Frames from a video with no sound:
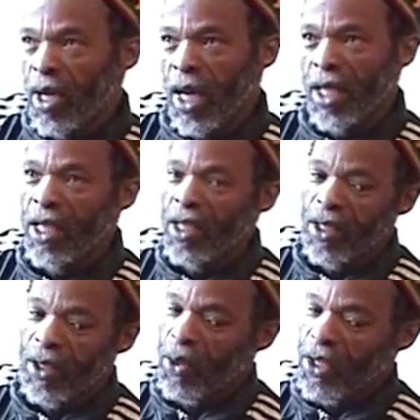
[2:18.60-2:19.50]
And then you
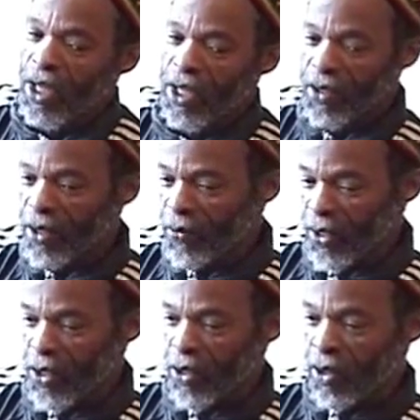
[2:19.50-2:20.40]
question yourself
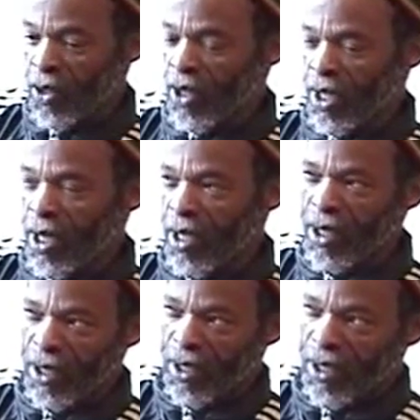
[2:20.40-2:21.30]
as you go along.
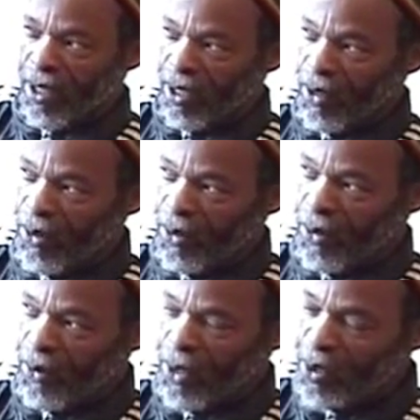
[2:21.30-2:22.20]

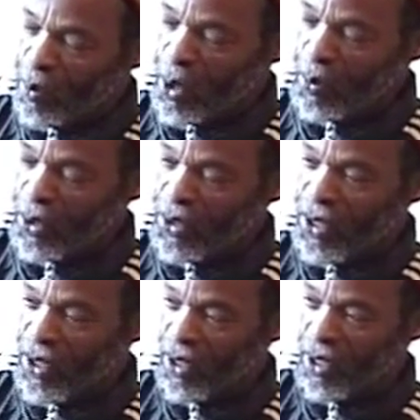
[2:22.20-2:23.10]
What's the purpose
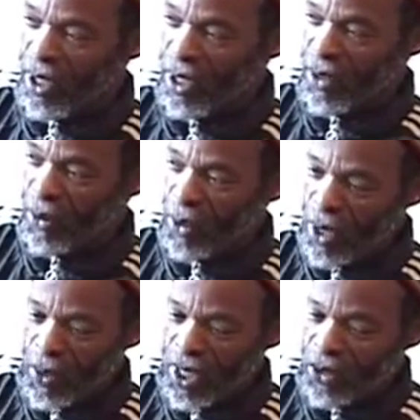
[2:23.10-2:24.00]
here? Why
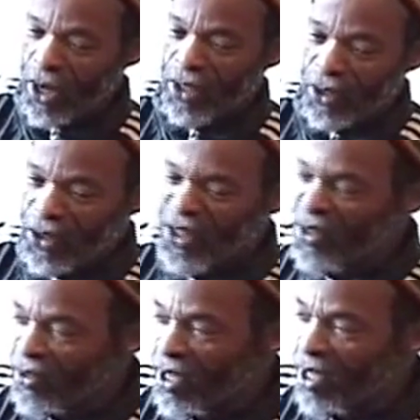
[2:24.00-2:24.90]
am I attracted to
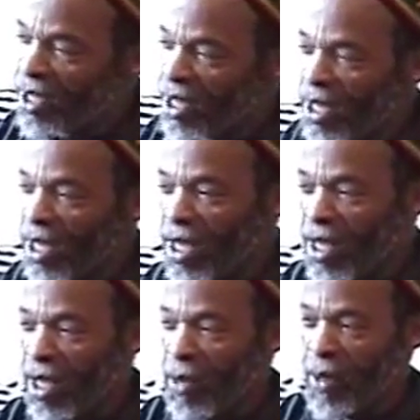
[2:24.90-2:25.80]
this thing?
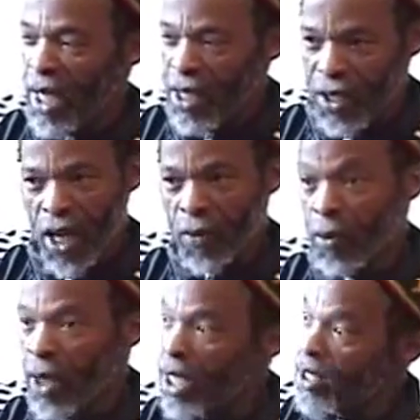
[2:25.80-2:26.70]
And as time goes
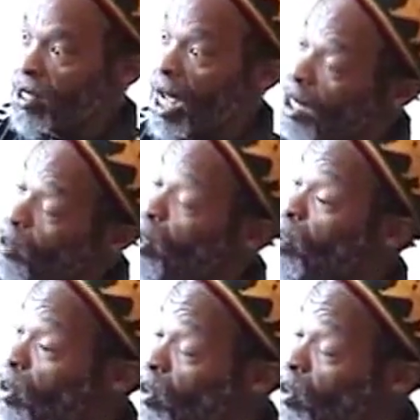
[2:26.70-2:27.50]
by, you see other people